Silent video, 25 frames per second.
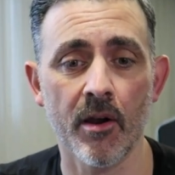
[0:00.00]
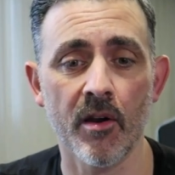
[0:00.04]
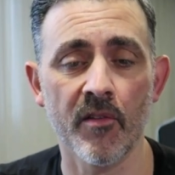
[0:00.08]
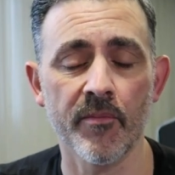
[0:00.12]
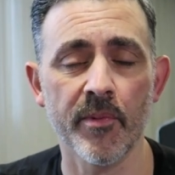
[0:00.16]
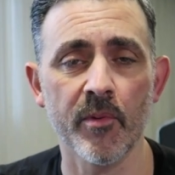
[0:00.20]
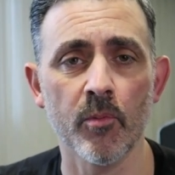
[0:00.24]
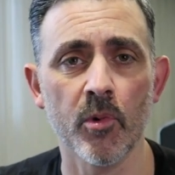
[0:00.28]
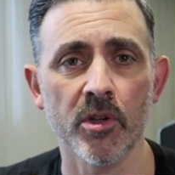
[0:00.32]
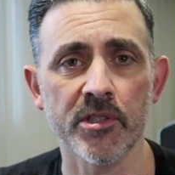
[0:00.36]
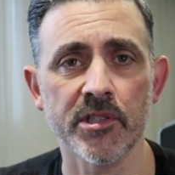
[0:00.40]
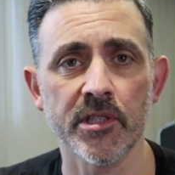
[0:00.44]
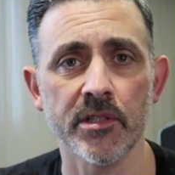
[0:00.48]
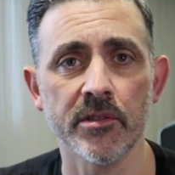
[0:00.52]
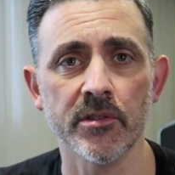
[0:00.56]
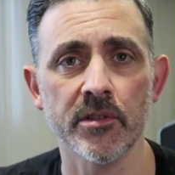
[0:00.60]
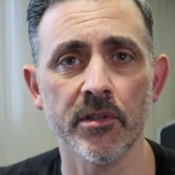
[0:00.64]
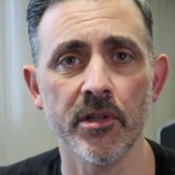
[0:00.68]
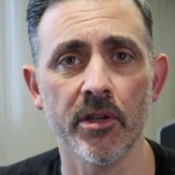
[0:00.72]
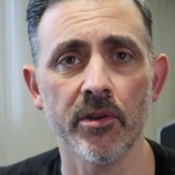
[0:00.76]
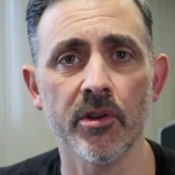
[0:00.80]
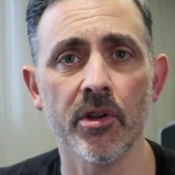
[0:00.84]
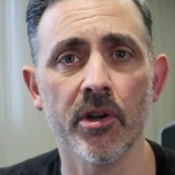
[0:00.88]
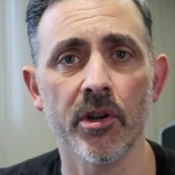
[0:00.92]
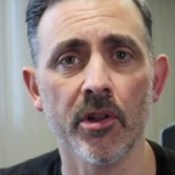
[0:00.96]
I've been watching
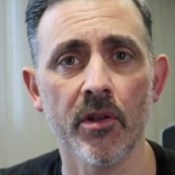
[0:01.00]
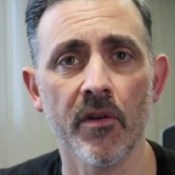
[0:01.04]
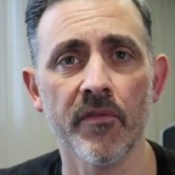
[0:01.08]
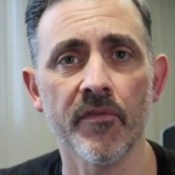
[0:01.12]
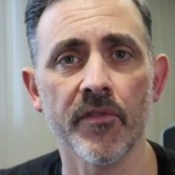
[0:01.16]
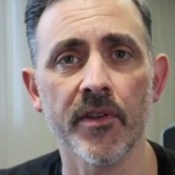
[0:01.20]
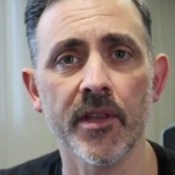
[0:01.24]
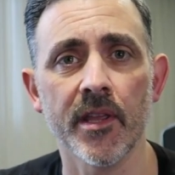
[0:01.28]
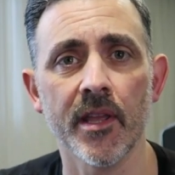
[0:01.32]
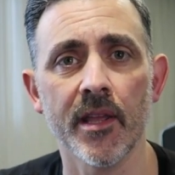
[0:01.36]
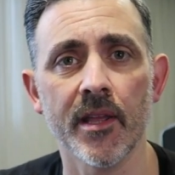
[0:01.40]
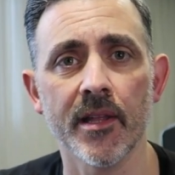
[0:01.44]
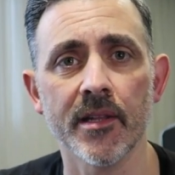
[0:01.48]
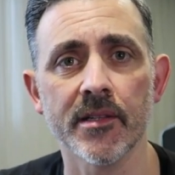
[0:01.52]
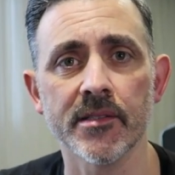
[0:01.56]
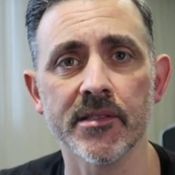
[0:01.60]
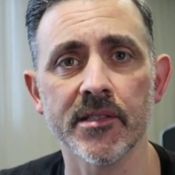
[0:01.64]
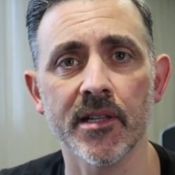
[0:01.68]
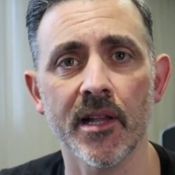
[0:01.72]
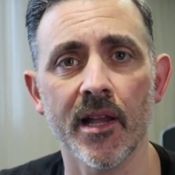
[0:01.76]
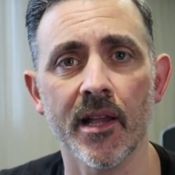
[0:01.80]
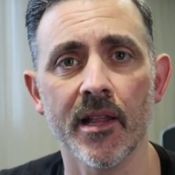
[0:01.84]
Luke on and off for years,